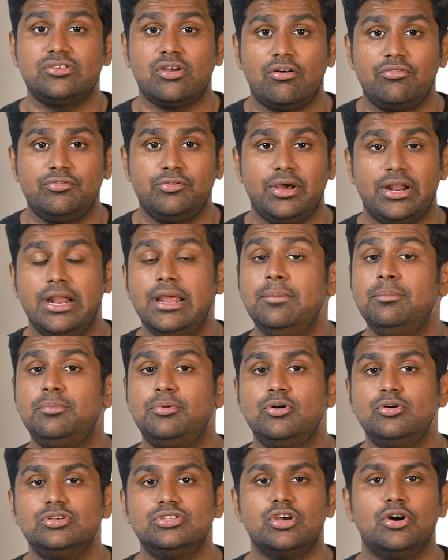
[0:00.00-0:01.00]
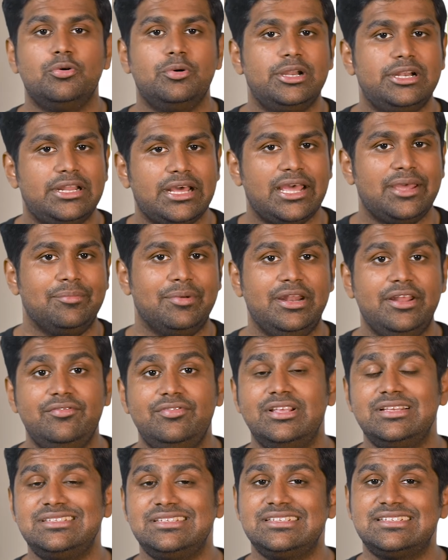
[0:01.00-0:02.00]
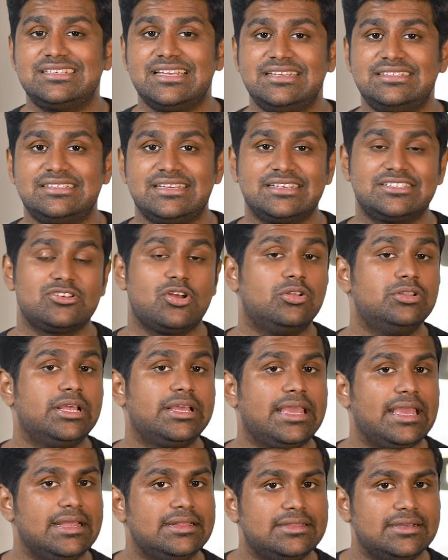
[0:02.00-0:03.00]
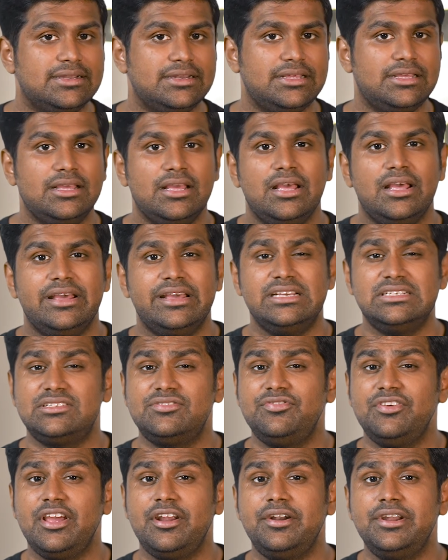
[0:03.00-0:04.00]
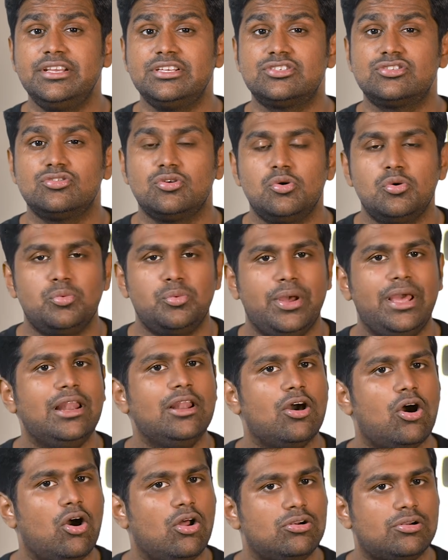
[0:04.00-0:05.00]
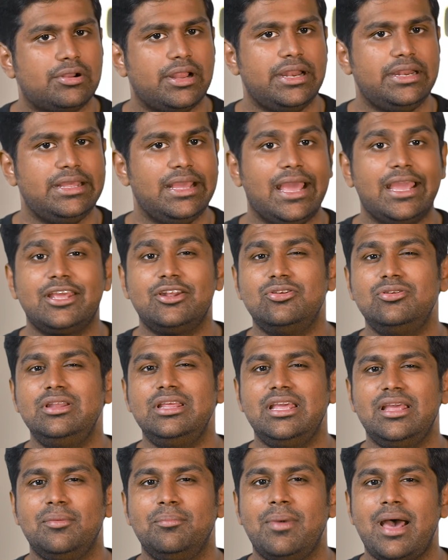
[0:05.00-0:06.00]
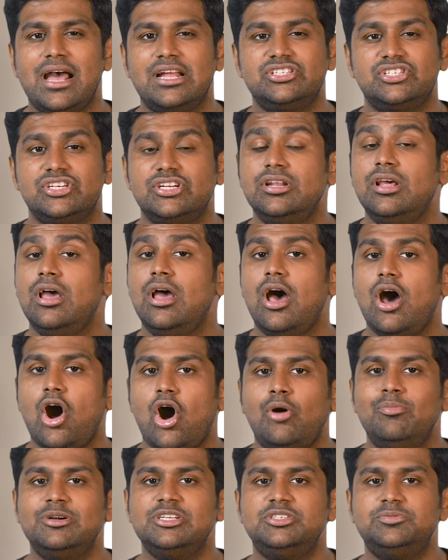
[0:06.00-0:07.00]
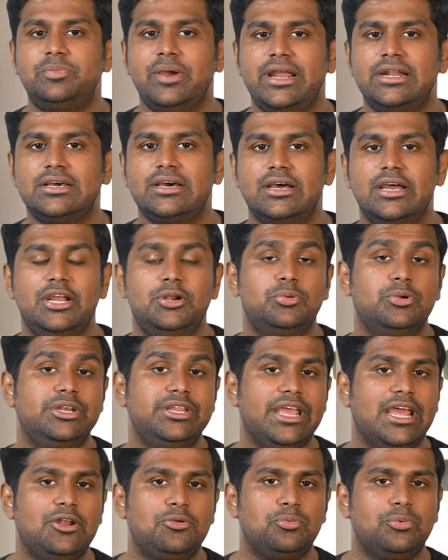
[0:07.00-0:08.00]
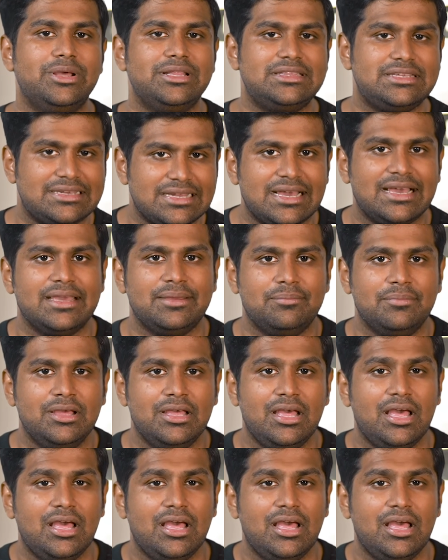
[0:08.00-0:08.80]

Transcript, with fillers: software improves over time, and if the 686 on the K30 is faring so well already, I can only imagine how much better it would get with time.